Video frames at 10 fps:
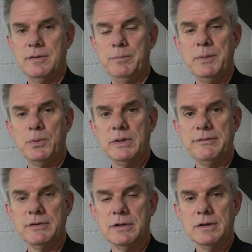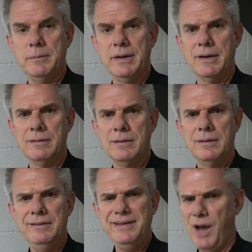some people will even look at me and go,
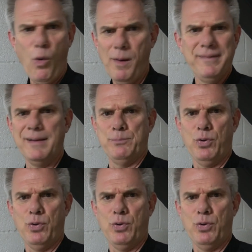No, I'm not